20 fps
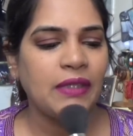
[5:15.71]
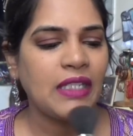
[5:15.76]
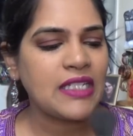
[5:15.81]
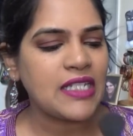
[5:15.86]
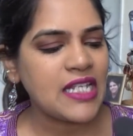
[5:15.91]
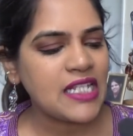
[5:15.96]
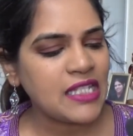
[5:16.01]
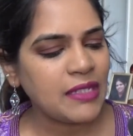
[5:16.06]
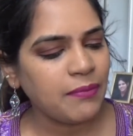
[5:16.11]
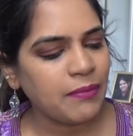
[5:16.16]

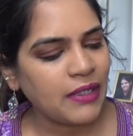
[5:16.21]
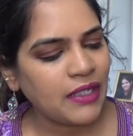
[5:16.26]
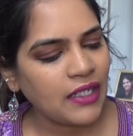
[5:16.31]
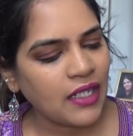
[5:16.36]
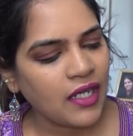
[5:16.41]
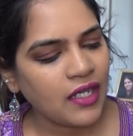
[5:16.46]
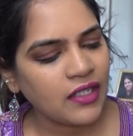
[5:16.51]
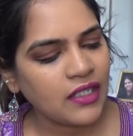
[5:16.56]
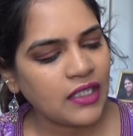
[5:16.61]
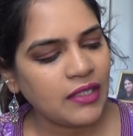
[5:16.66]
This is the
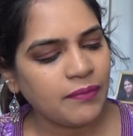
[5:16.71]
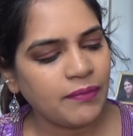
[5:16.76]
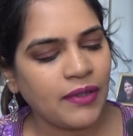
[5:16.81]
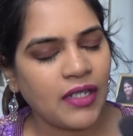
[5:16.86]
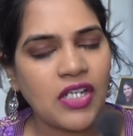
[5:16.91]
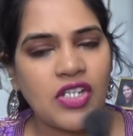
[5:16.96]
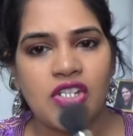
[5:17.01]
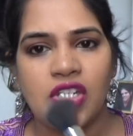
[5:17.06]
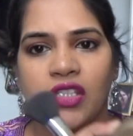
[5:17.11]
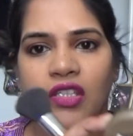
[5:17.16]
Milani
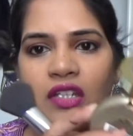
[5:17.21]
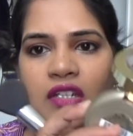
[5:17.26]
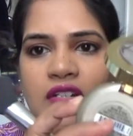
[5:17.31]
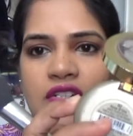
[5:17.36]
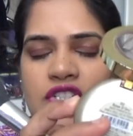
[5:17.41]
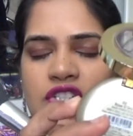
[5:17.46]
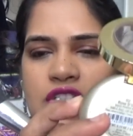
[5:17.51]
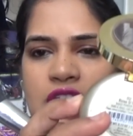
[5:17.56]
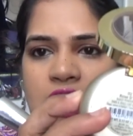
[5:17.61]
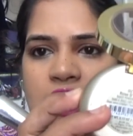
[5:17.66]
blush in
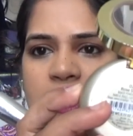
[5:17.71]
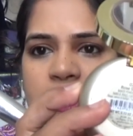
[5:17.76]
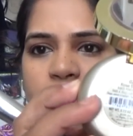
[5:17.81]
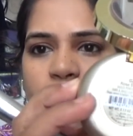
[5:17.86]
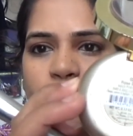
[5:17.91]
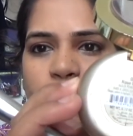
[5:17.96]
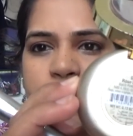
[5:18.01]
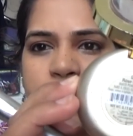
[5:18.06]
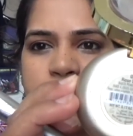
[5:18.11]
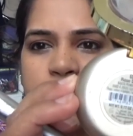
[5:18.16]
the
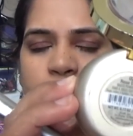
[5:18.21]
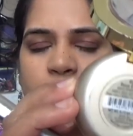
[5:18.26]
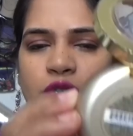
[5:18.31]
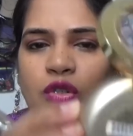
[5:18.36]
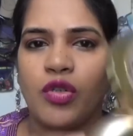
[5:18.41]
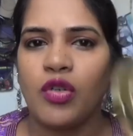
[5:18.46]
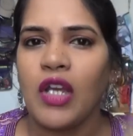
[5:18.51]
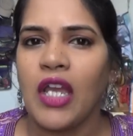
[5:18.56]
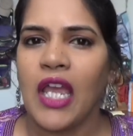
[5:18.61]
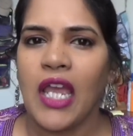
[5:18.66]
shade Rose
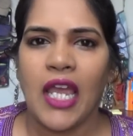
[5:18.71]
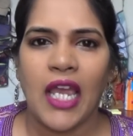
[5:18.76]
d'Oro.